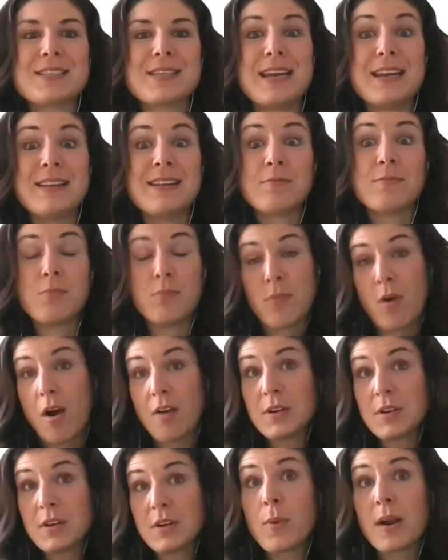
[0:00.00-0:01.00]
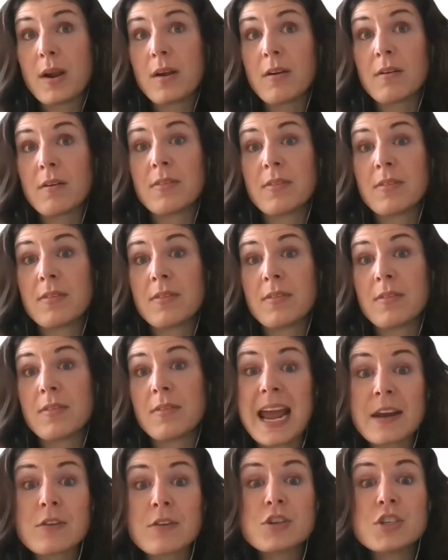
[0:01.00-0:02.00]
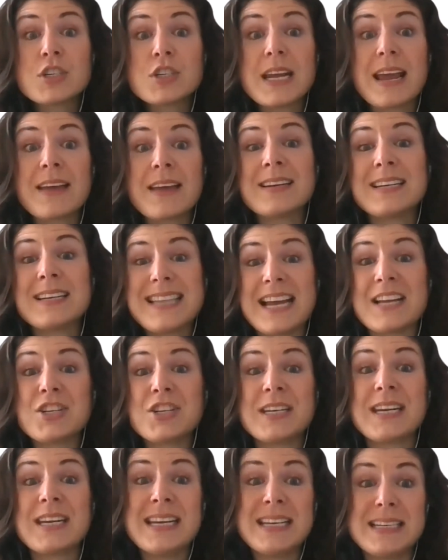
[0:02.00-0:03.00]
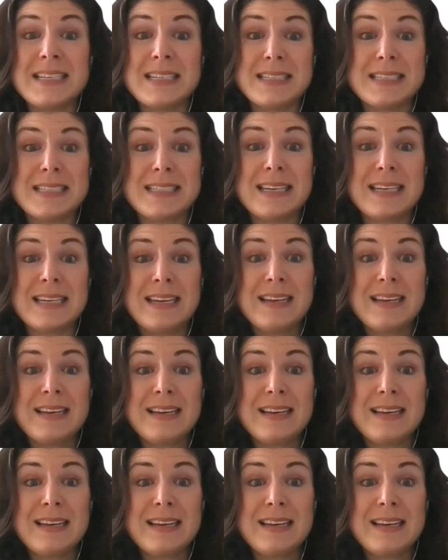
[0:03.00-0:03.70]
is often where the most energy and attention is.